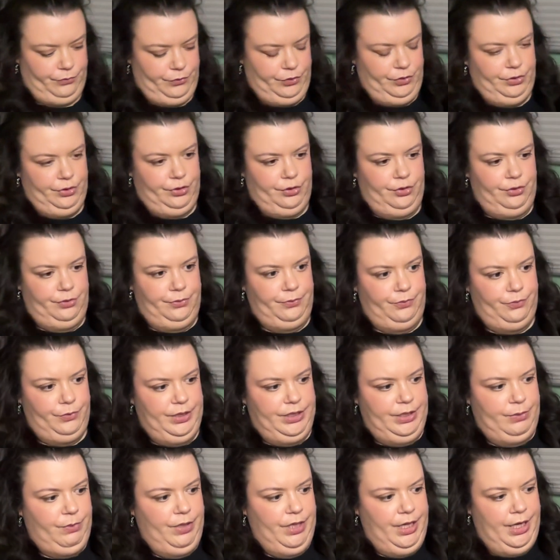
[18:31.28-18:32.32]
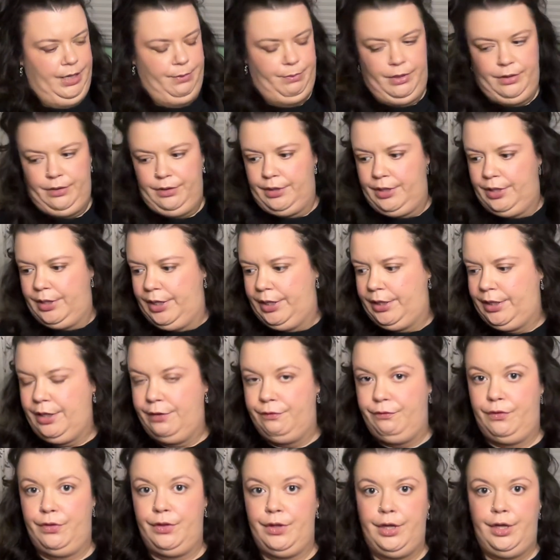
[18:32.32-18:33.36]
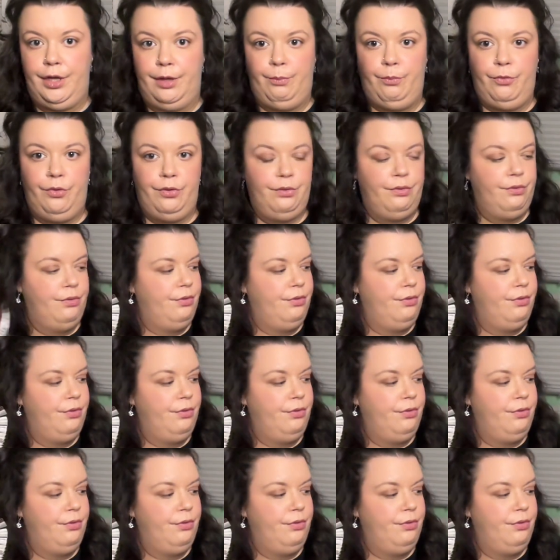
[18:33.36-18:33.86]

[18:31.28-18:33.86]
Girl, we can't be looking like that for the camera.